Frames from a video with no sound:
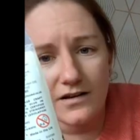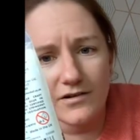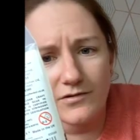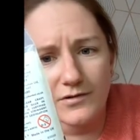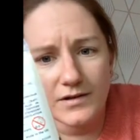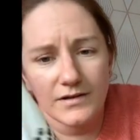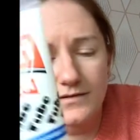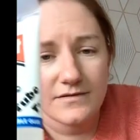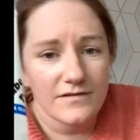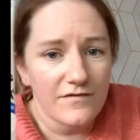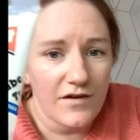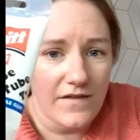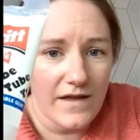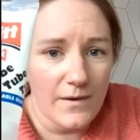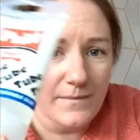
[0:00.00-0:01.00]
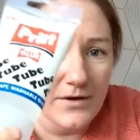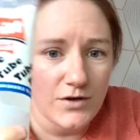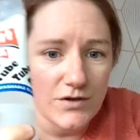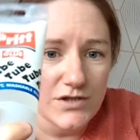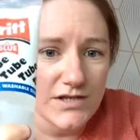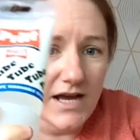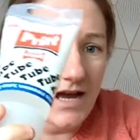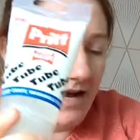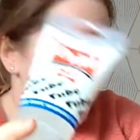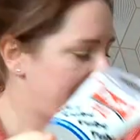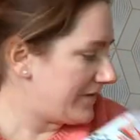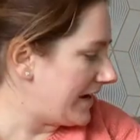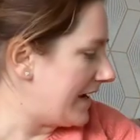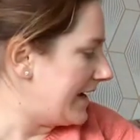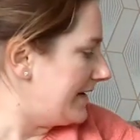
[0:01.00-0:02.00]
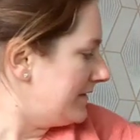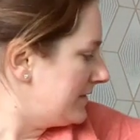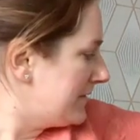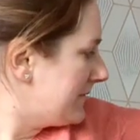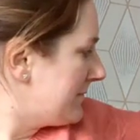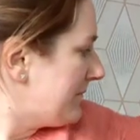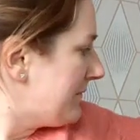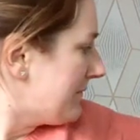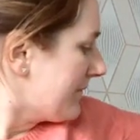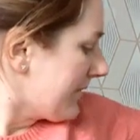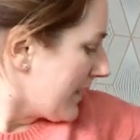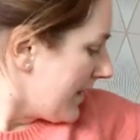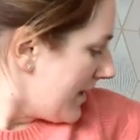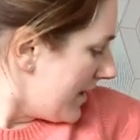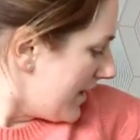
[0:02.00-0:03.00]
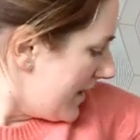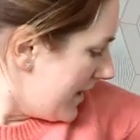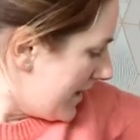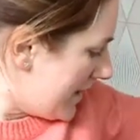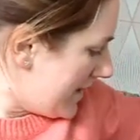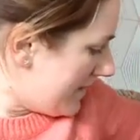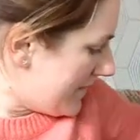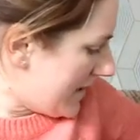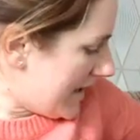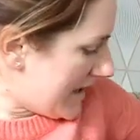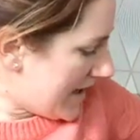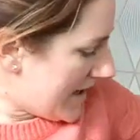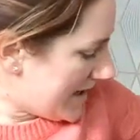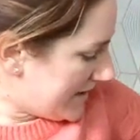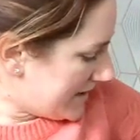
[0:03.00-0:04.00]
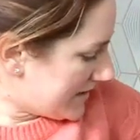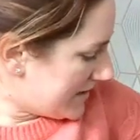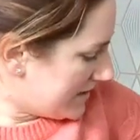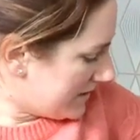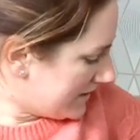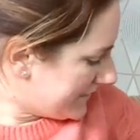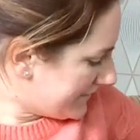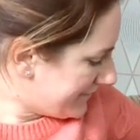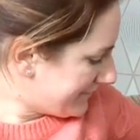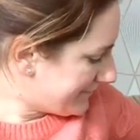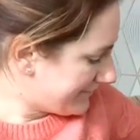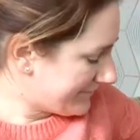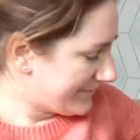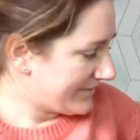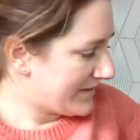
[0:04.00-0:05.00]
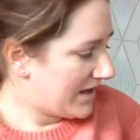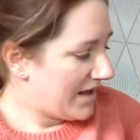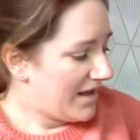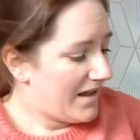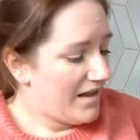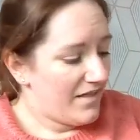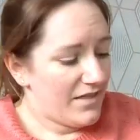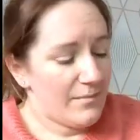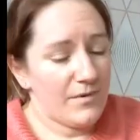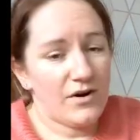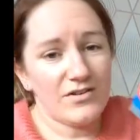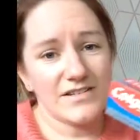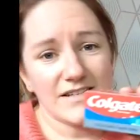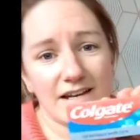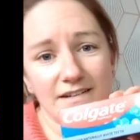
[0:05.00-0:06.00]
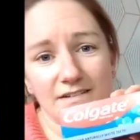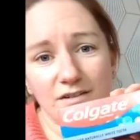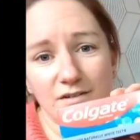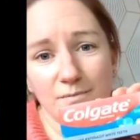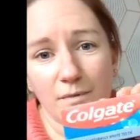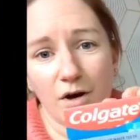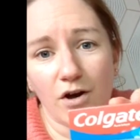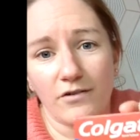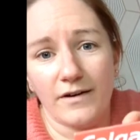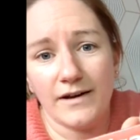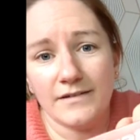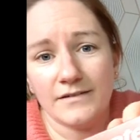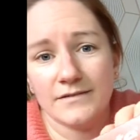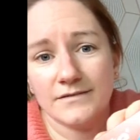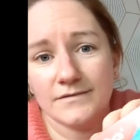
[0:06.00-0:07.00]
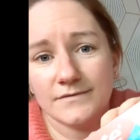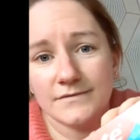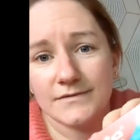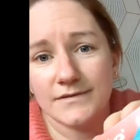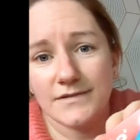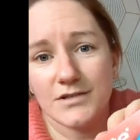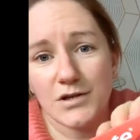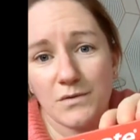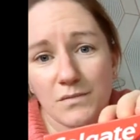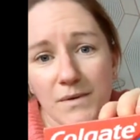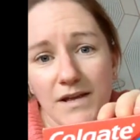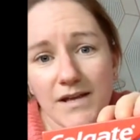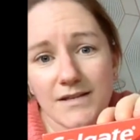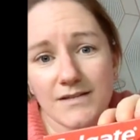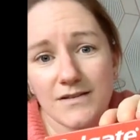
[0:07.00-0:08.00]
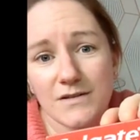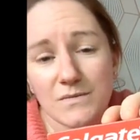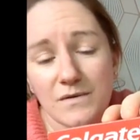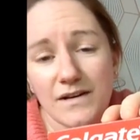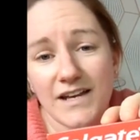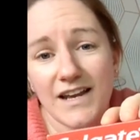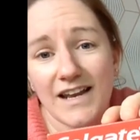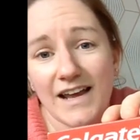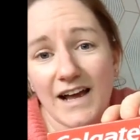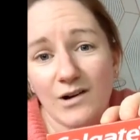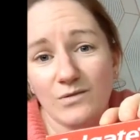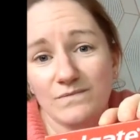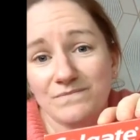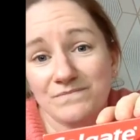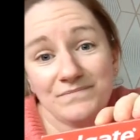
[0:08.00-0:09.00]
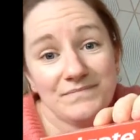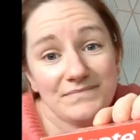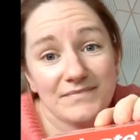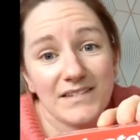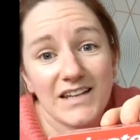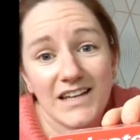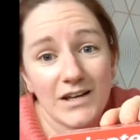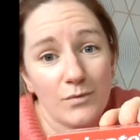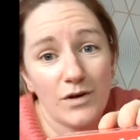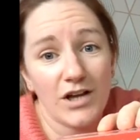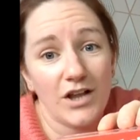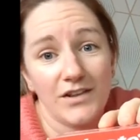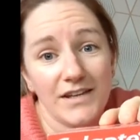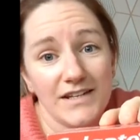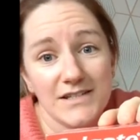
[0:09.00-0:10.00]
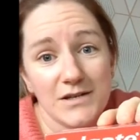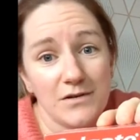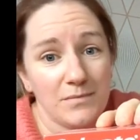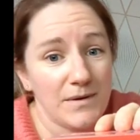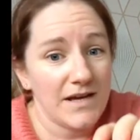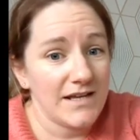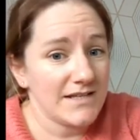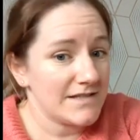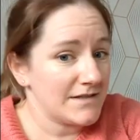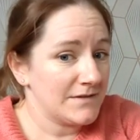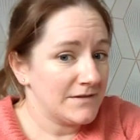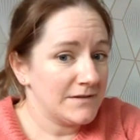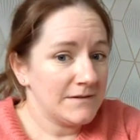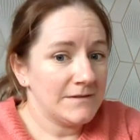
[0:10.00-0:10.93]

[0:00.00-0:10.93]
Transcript: Glue. So I thought that would be good to have in. And the bog standard boring toothpaste, because we're nearly out. We all need toothpaste.